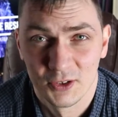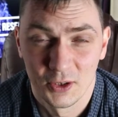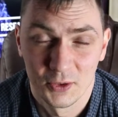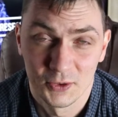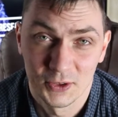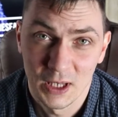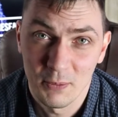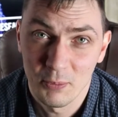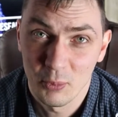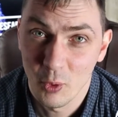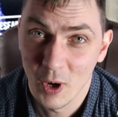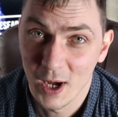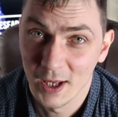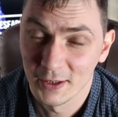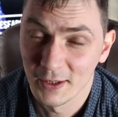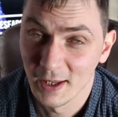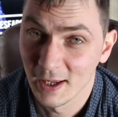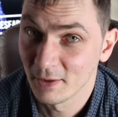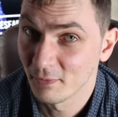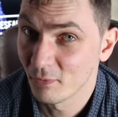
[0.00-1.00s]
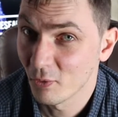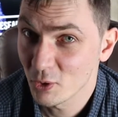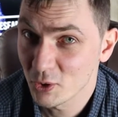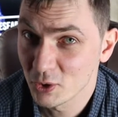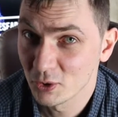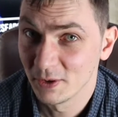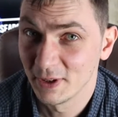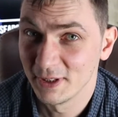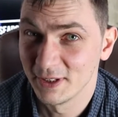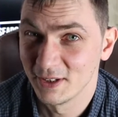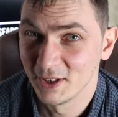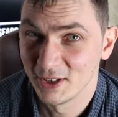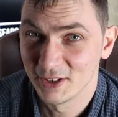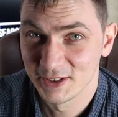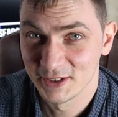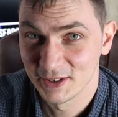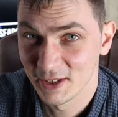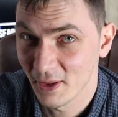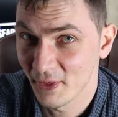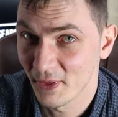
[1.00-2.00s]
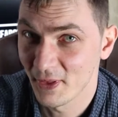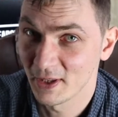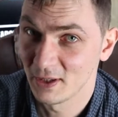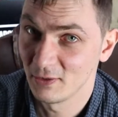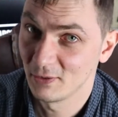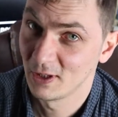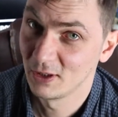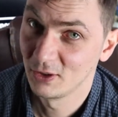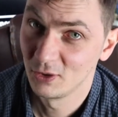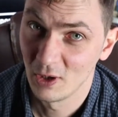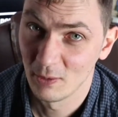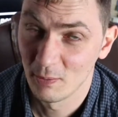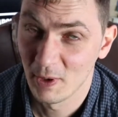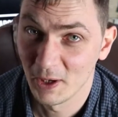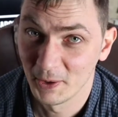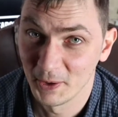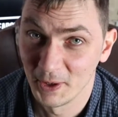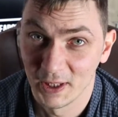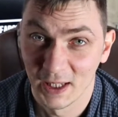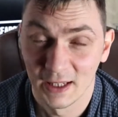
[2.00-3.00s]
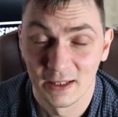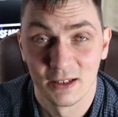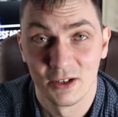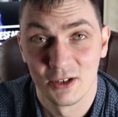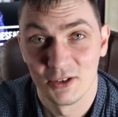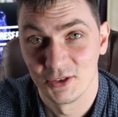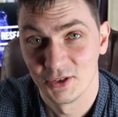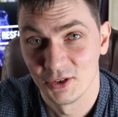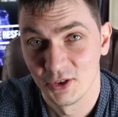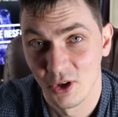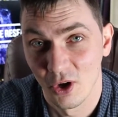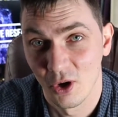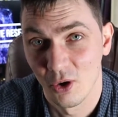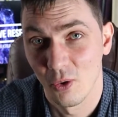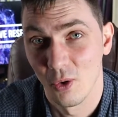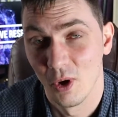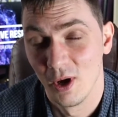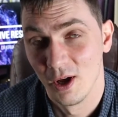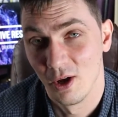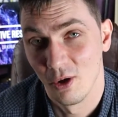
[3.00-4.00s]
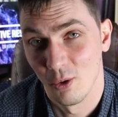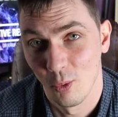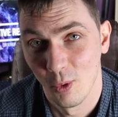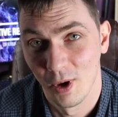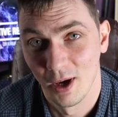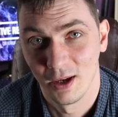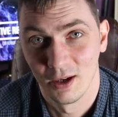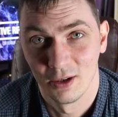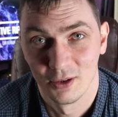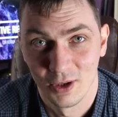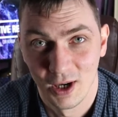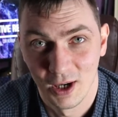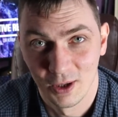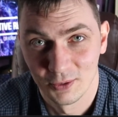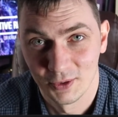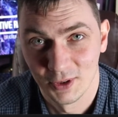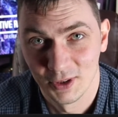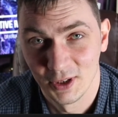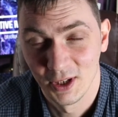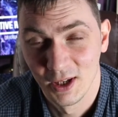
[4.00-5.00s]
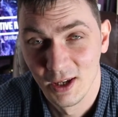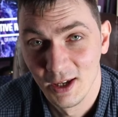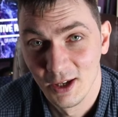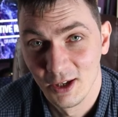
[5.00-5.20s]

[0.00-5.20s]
So step one, unfortunately there is nothing you can do about it and there is no way around it.